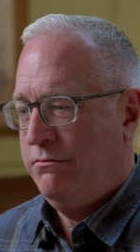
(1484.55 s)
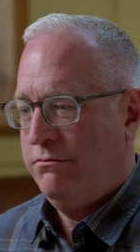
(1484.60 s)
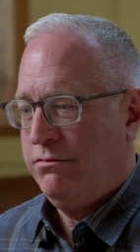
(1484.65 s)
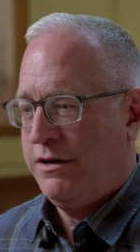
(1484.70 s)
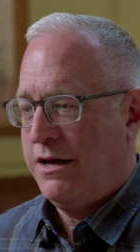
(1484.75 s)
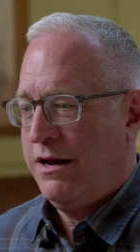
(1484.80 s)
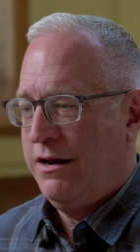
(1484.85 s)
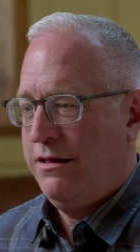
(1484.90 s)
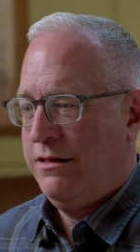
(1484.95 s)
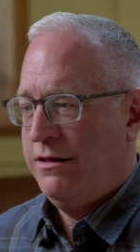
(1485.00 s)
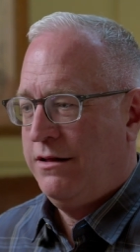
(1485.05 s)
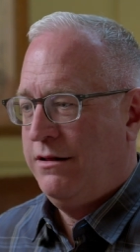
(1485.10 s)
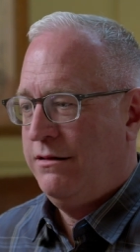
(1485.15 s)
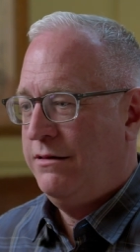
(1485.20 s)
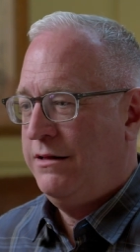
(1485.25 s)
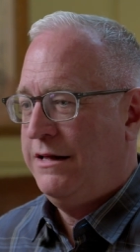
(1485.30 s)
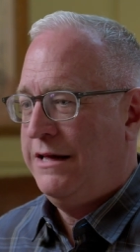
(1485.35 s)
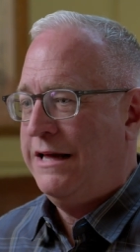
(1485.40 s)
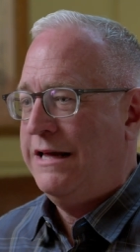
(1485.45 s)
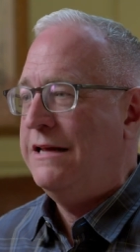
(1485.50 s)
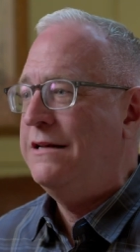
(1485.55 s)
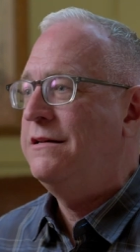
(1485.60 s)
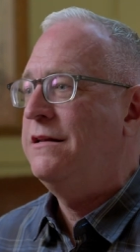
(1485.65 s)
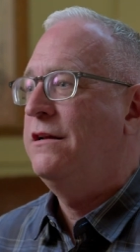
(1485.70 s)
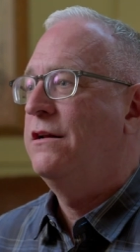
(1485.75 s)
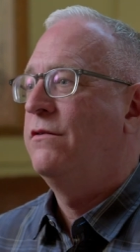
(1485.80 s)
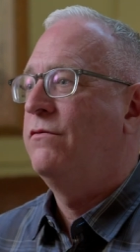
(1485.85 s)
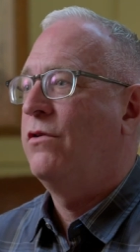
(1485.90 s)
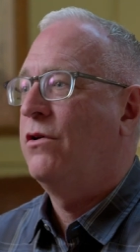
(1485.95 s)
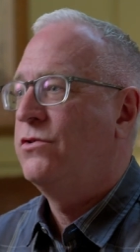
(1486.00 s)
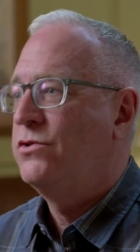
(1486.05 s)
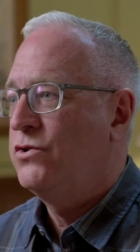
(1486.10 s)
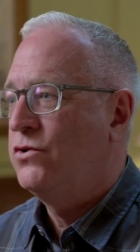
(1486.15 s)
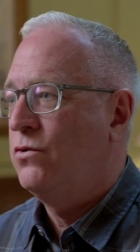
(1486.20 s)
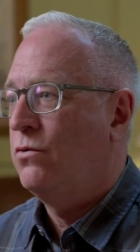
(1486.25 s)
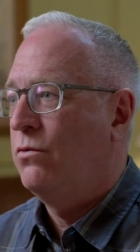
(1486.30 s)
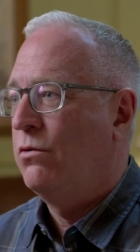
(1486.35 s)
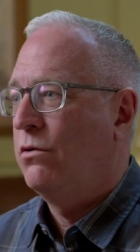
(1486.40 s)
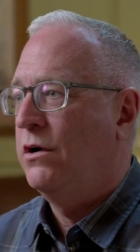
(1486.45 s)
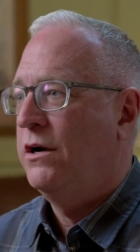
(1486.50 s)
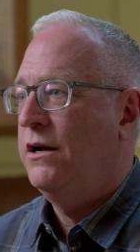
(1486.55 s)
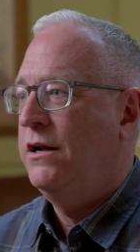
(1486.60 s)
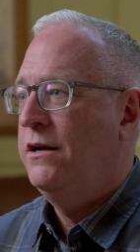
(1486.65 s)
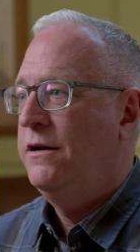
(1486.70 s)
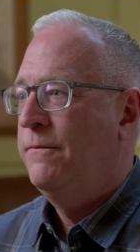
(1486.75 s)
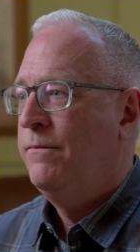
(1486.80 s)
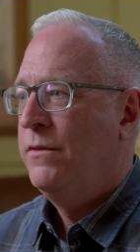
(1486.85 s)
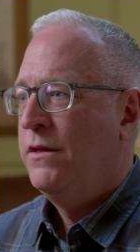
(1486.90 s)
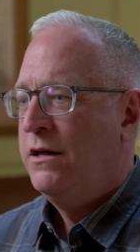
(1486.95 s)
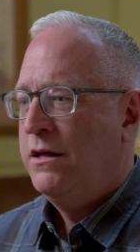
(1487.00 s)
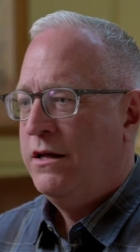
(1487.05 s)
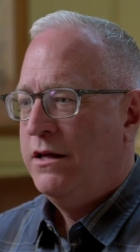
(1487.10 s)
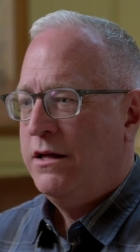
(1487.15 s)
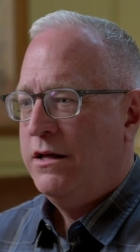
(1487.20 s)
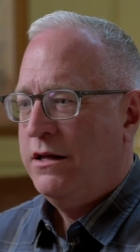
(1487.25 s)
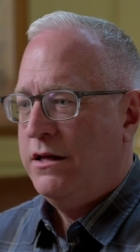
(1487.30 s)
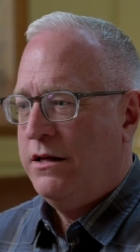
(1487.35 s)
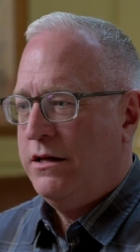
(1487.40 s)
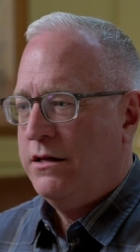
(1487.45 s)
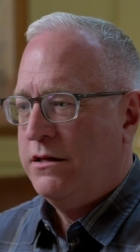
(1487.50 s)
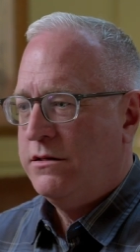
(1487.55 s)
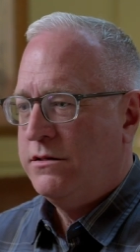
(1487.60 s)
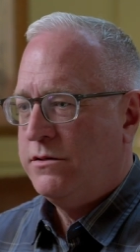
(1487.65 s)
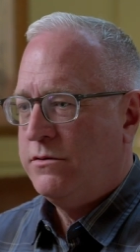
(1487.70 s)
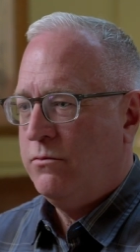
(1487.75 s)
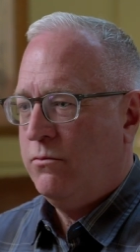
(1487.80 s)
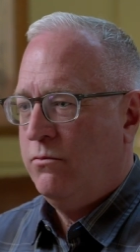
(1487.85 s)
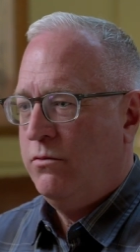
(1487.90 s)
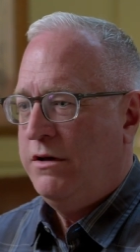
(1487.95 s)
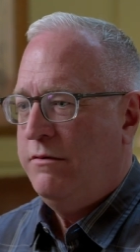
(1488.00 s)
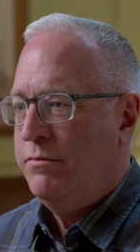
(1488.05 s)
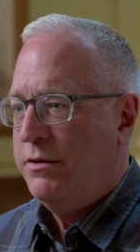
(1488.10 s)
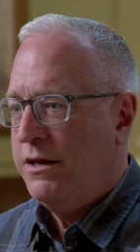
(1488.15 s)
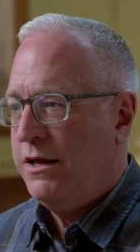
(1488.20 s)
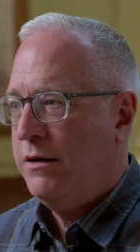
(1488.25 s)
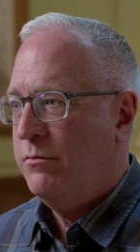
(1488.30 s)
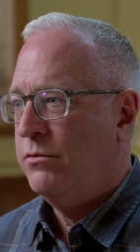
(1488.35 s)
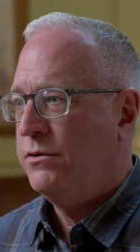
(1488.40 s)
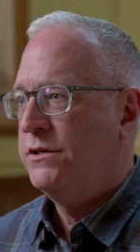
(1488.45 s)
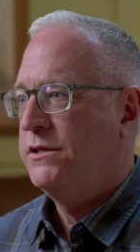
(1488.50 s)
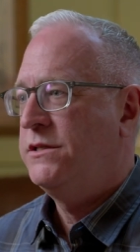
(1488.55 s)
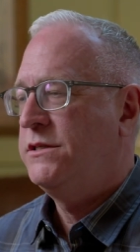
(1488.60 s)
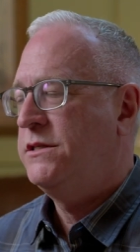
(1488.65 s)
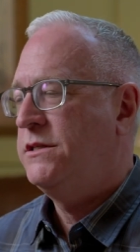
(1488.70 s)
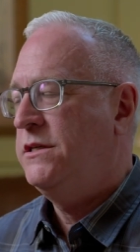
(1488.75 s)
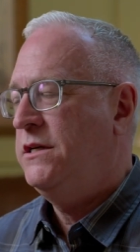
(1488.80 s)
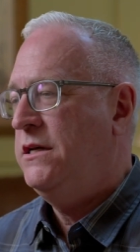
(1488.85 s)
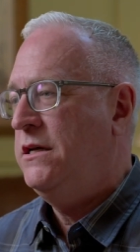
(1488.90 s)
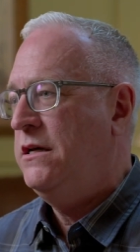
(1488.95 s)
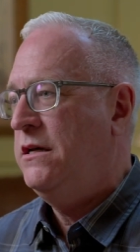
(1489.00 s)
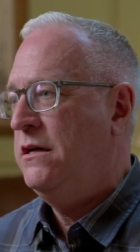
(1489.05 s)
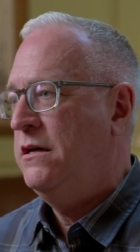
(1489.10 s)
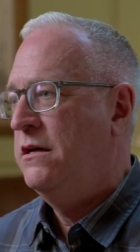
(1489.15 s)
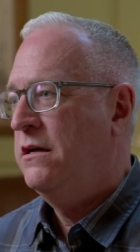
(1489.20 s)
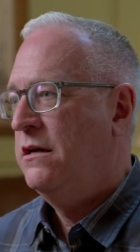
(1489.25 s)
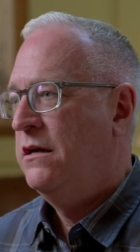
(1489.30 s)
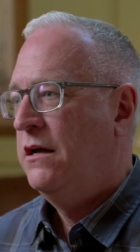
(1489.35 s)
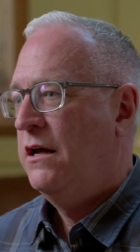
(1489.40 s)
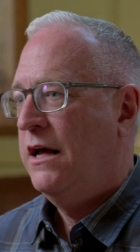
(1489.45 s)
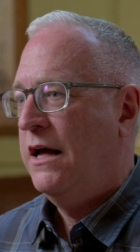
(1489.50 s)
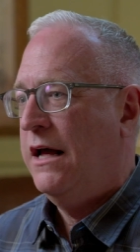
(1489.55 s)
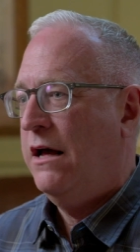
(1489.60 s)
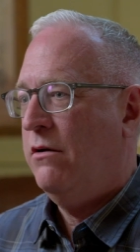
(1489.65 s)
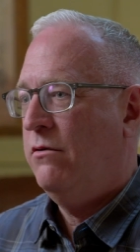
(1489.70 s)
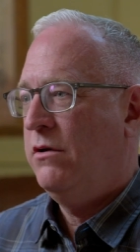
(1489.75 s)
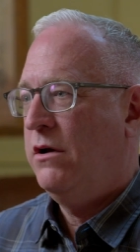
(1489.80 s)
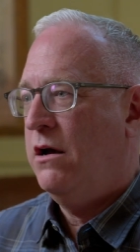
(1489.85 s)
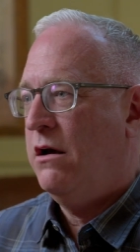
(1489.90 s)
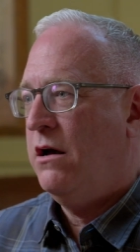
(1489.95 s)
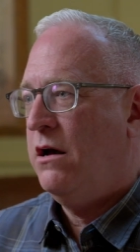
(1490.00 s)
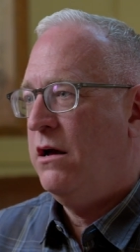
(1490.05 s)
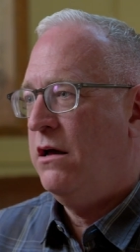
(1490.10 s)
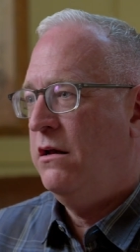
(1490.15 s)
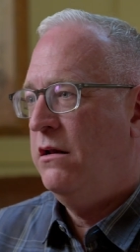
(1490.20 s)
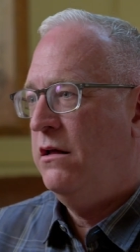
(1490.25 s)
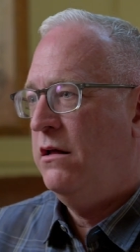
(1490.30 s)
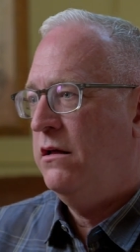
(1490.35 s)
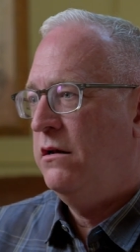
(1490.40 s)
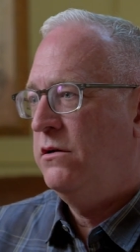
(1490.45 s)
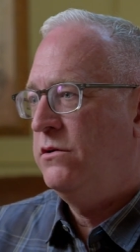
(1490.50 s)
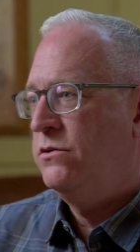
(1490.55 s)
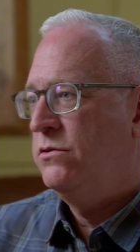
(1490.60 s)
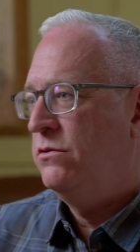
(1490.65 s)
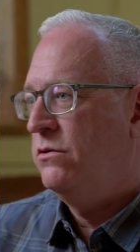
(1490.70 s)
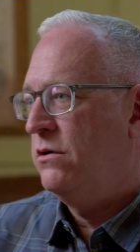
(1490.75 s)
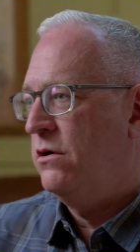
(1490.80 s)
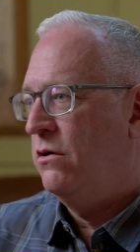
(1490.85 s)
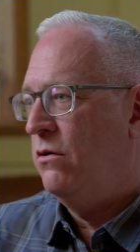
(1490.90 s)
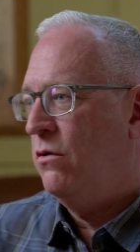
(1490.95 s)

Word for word: I kind of the, the ending of our story is we've been able to see how God took a